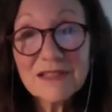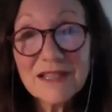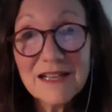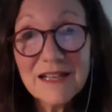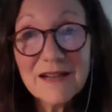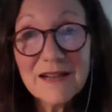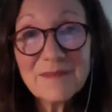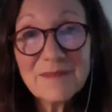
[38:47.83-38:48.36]

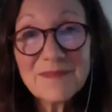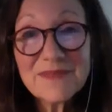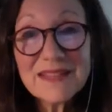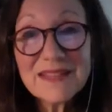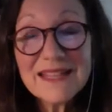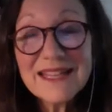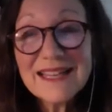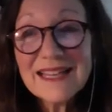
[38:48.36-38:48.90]
I
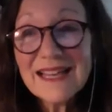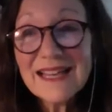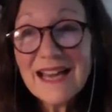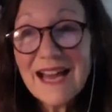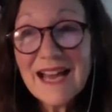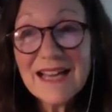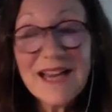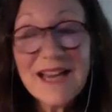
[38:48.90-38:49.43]

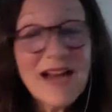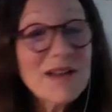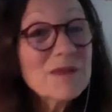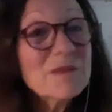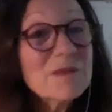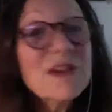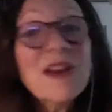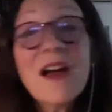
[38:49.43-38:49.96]

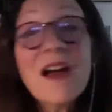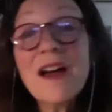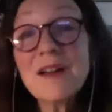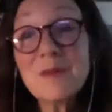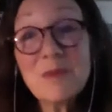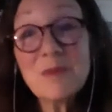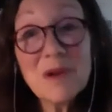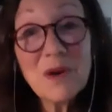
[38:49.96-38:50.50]
am not a
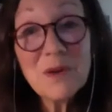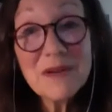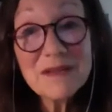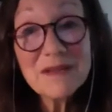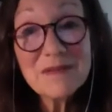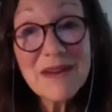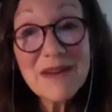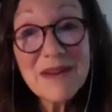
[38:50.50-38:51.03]

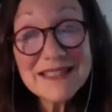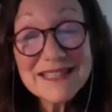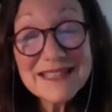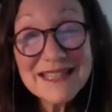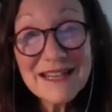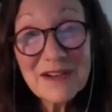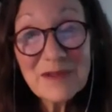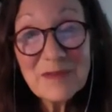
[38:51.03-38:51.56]
poet
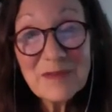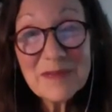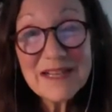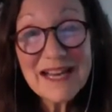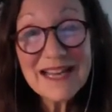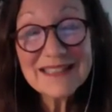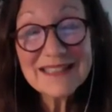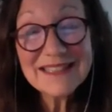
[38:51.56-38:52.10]
myself, but
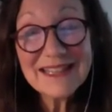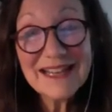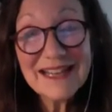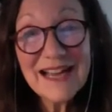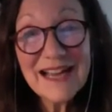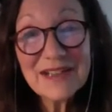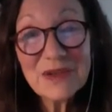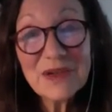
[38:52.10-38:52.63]

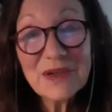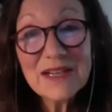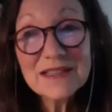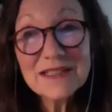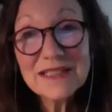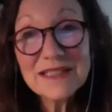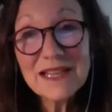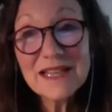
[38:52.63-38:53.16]
I
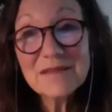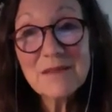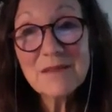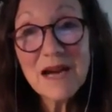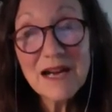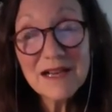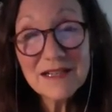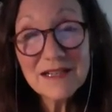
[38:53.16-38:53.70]
greatly
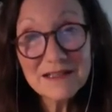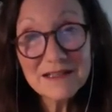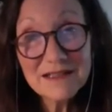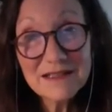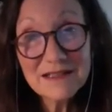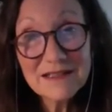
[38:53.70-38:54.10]
admire